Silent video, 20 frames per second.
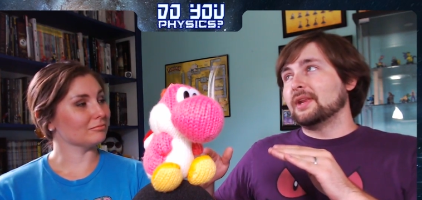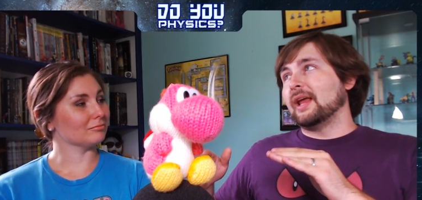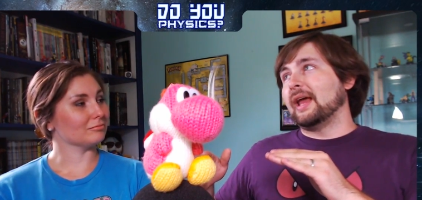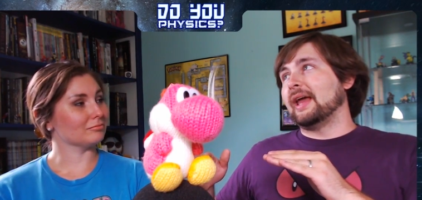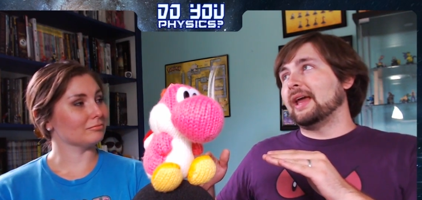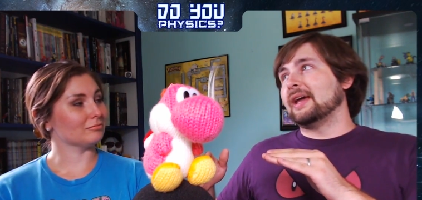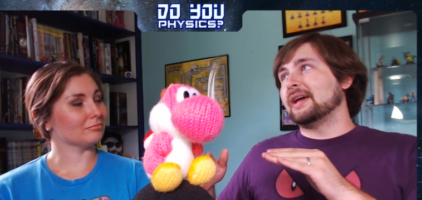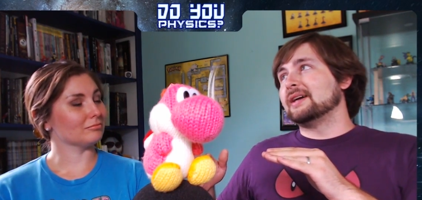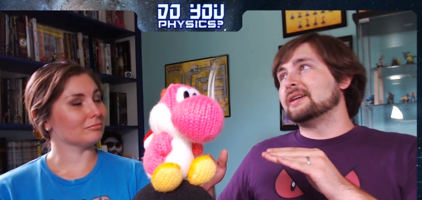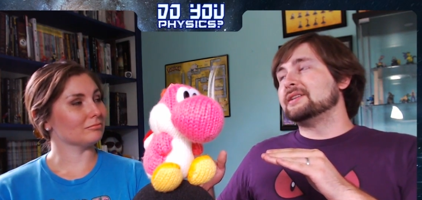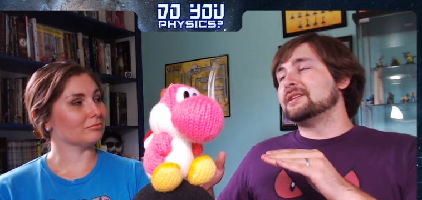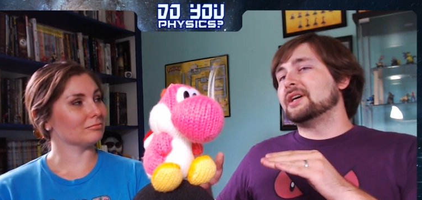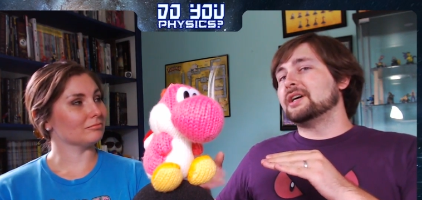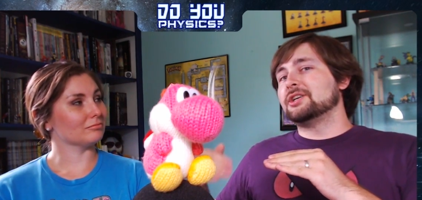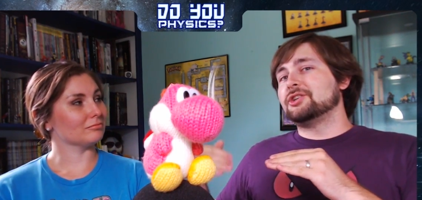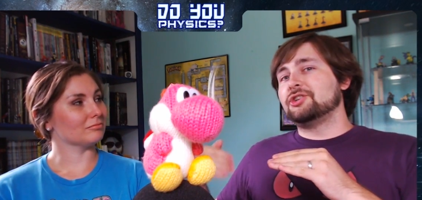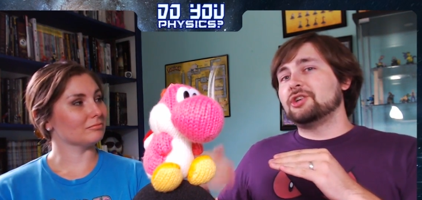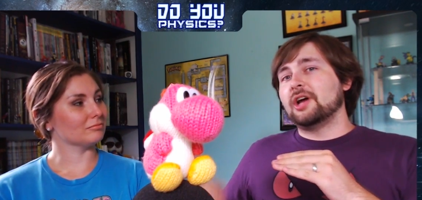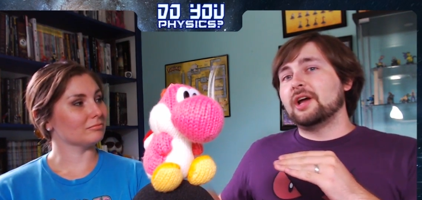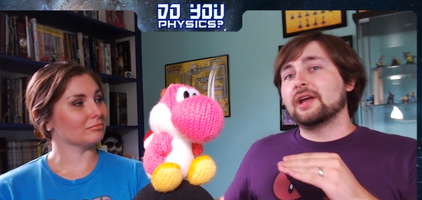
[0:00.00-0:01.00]
Speaker 1: and uh,
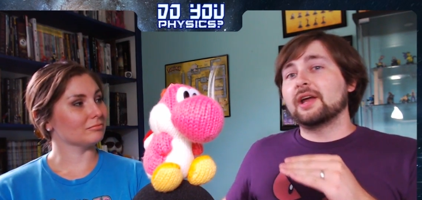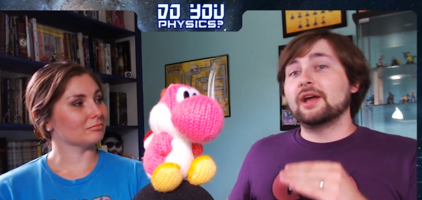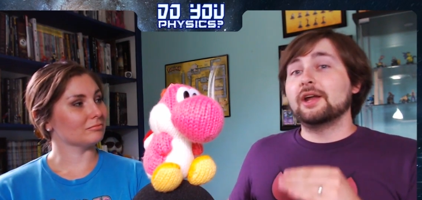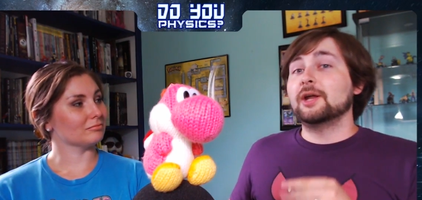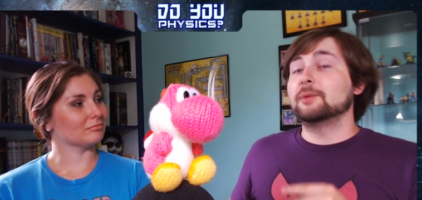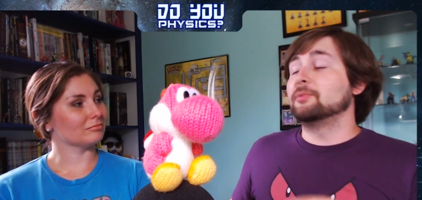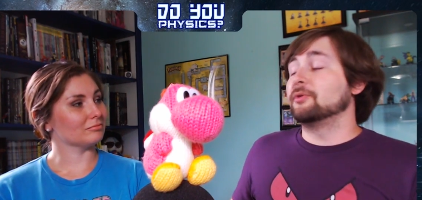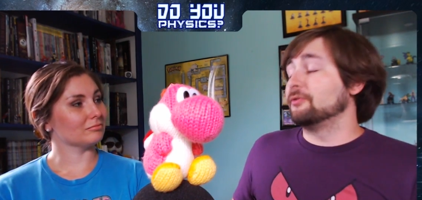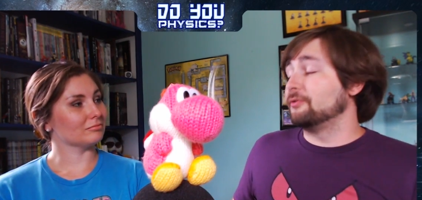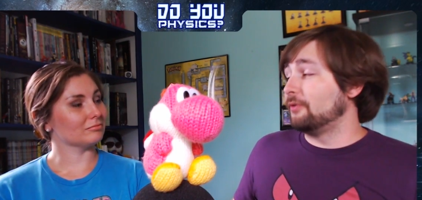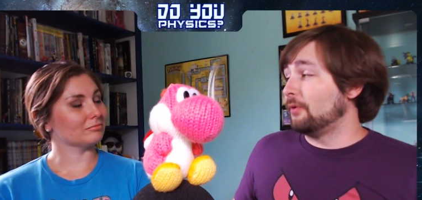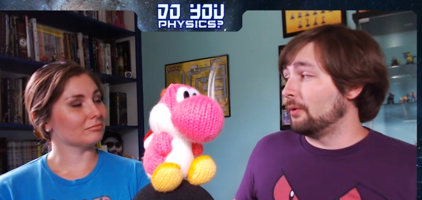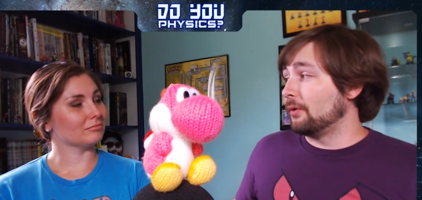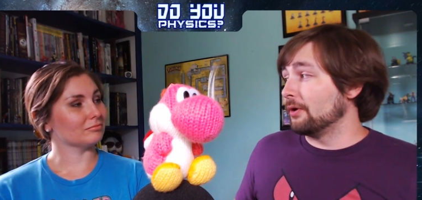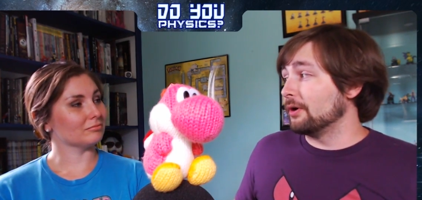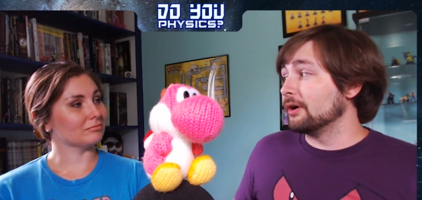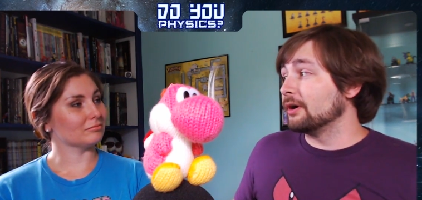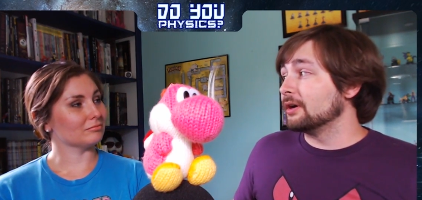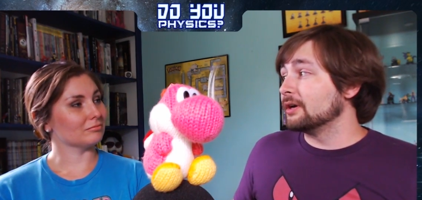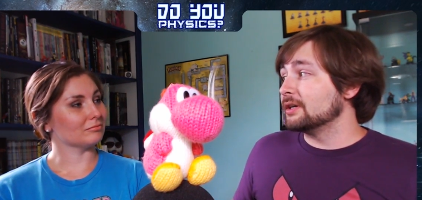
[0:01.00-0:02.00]
shy guy number
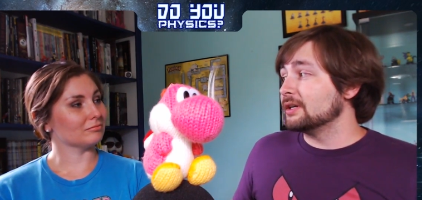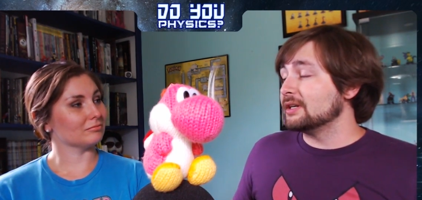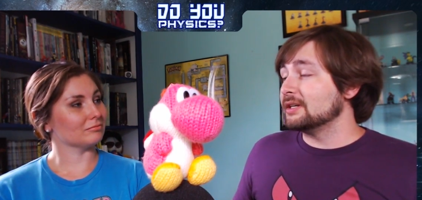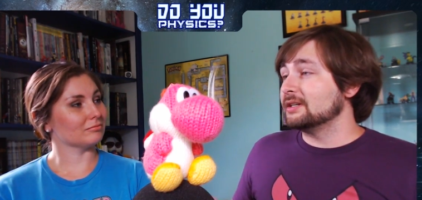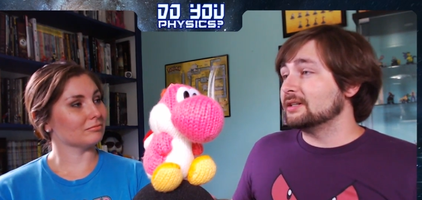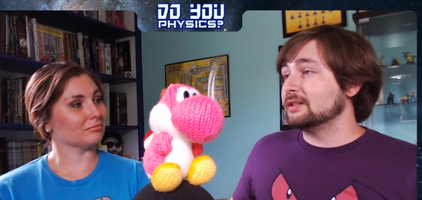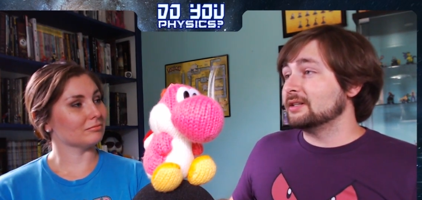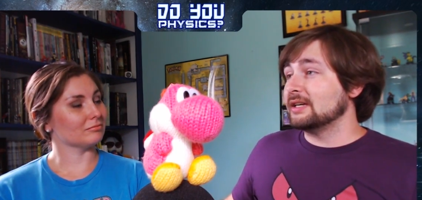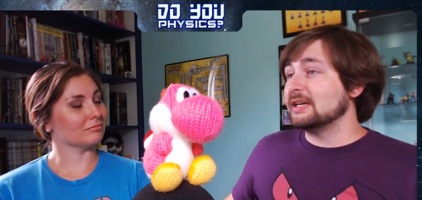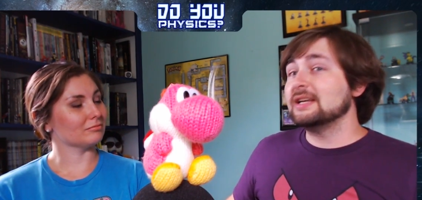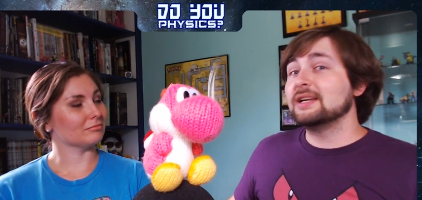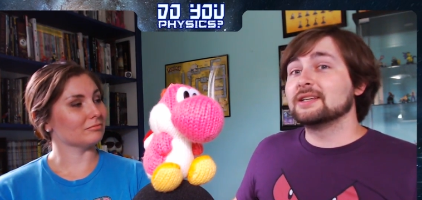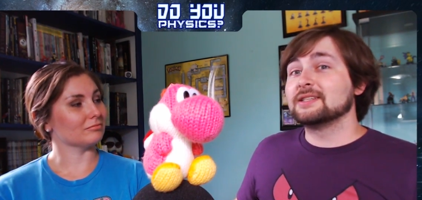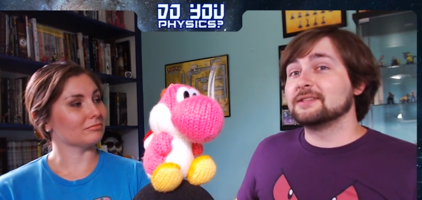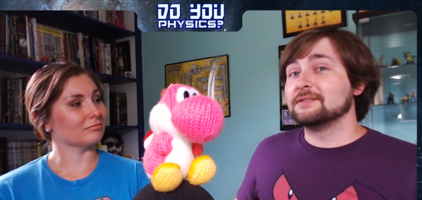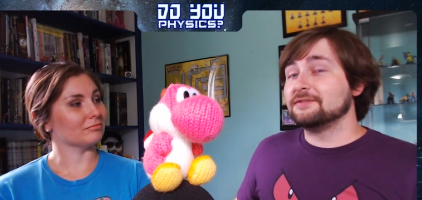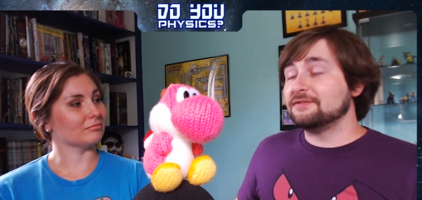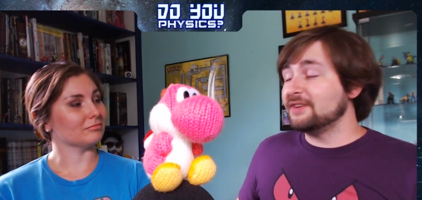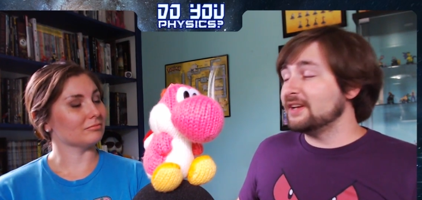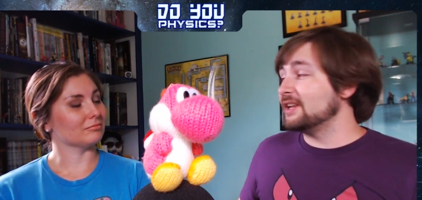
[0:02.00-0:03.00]
four, he
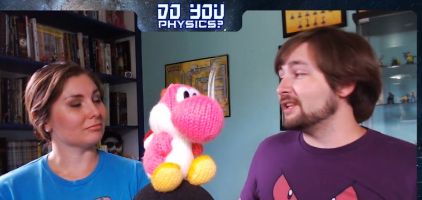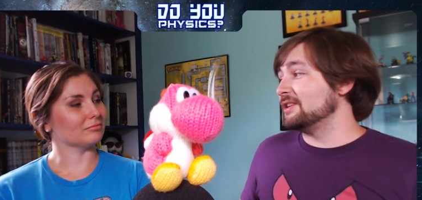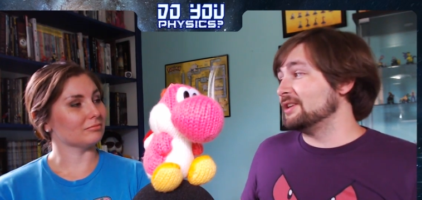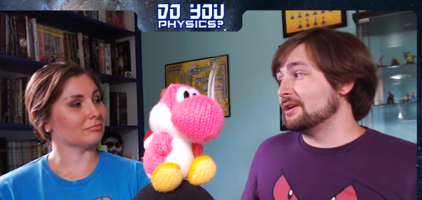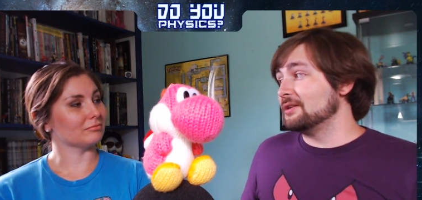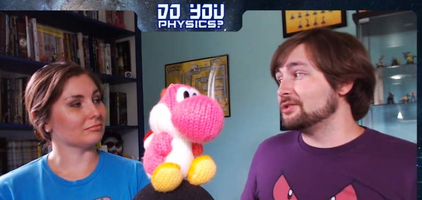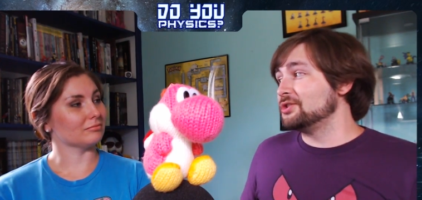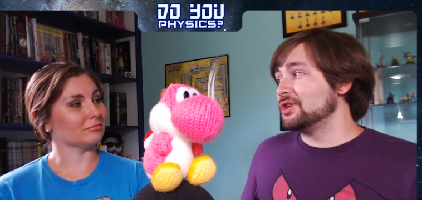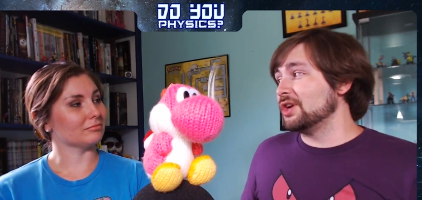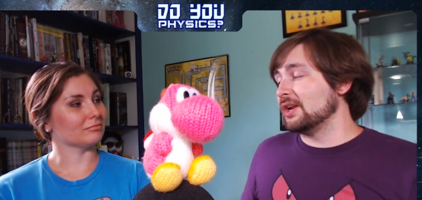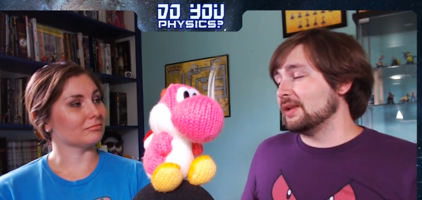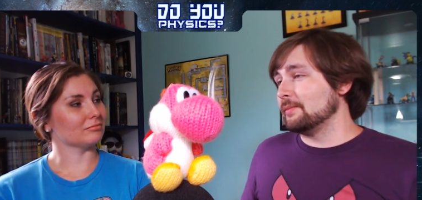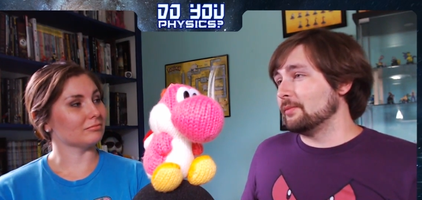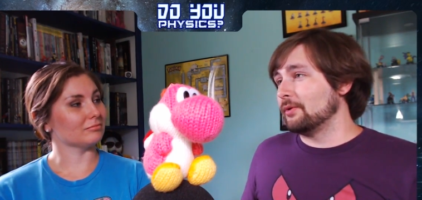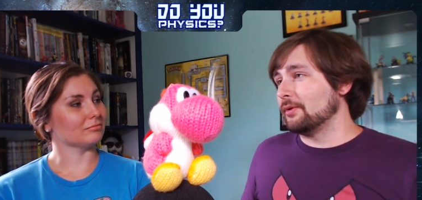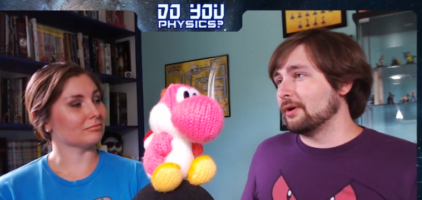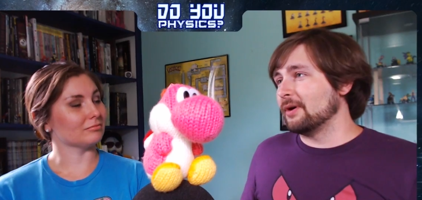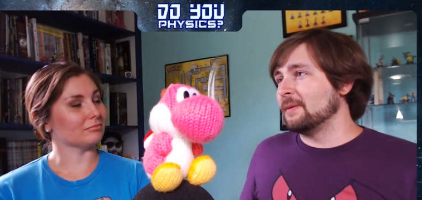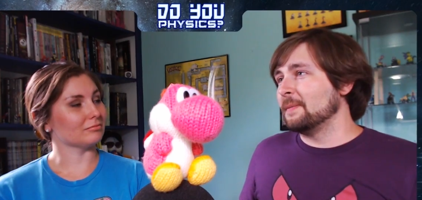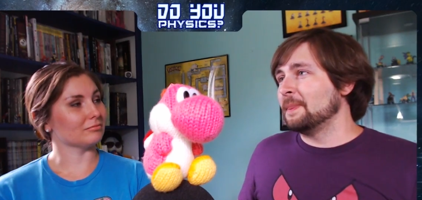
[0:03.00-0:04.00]
doesn't fit in Yoshi
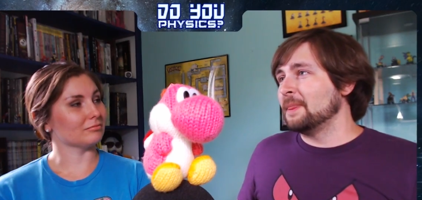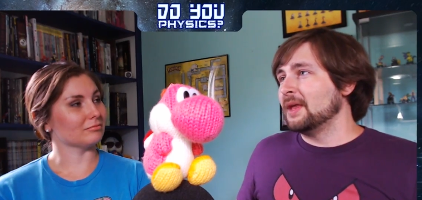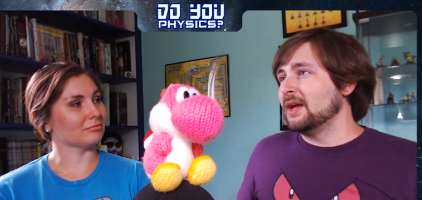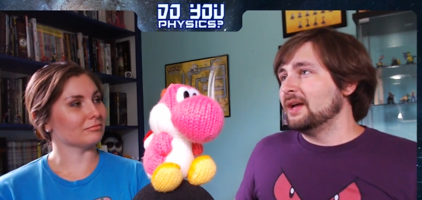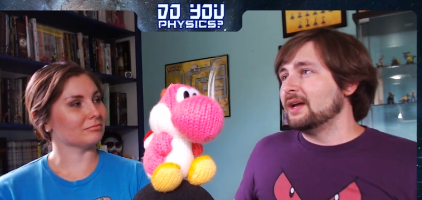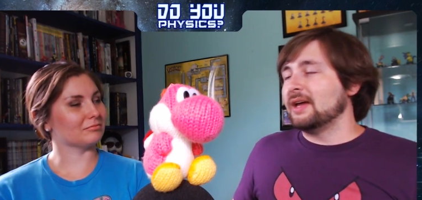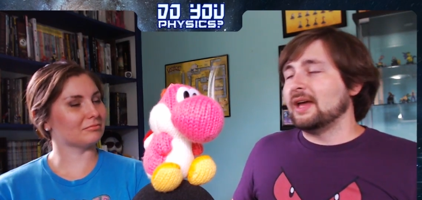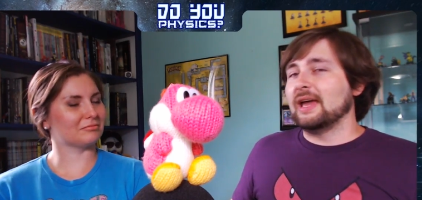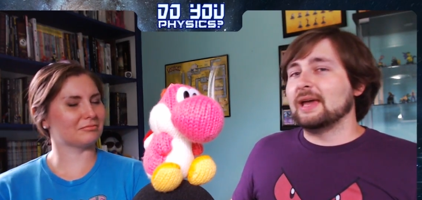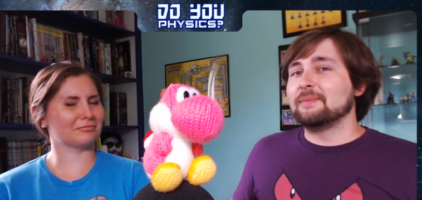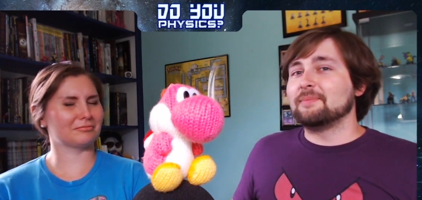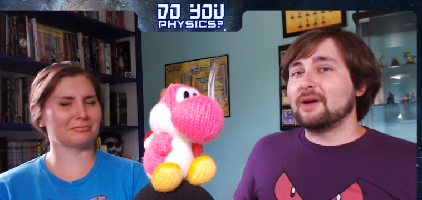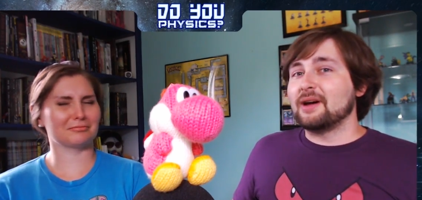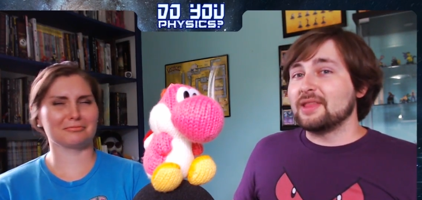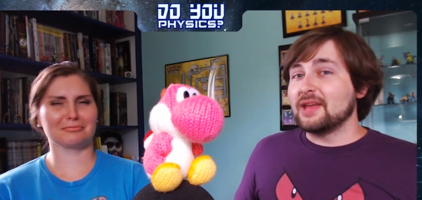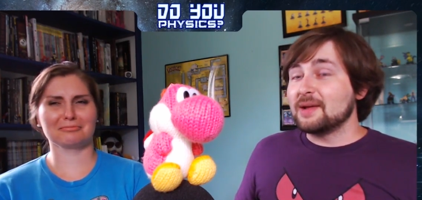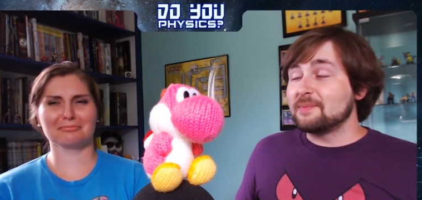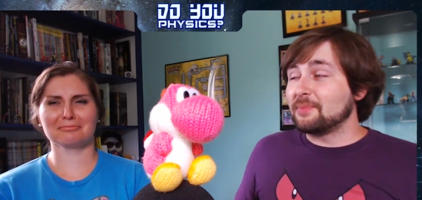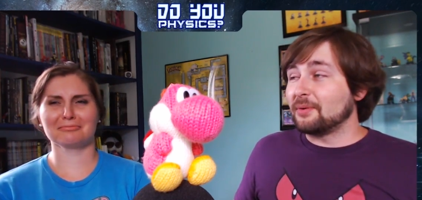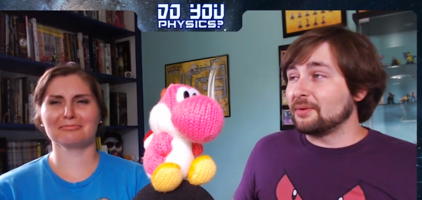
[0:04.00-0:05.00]
anymore, and by
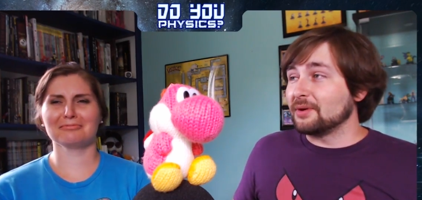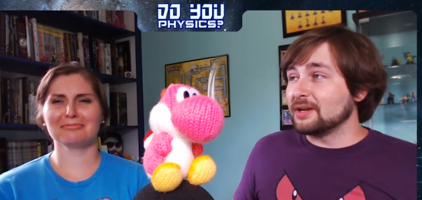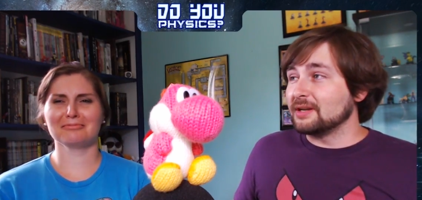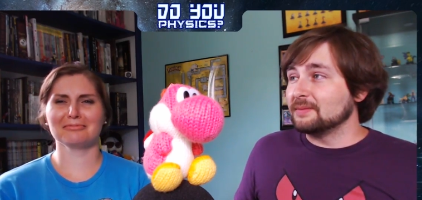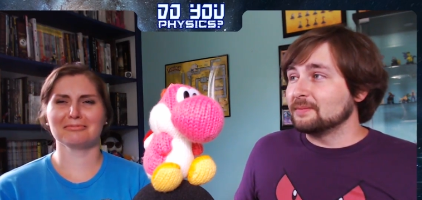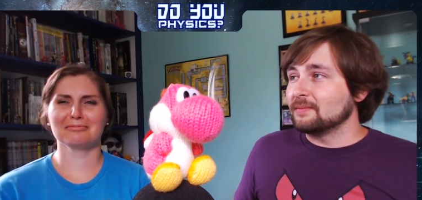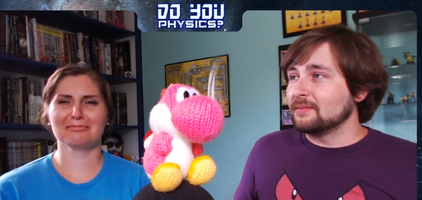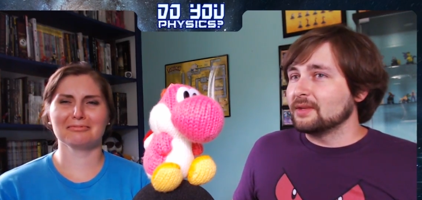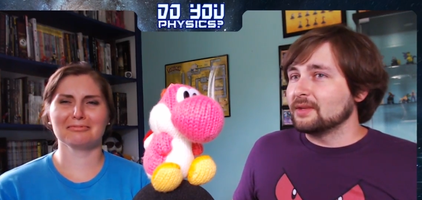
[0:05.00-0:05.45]
that point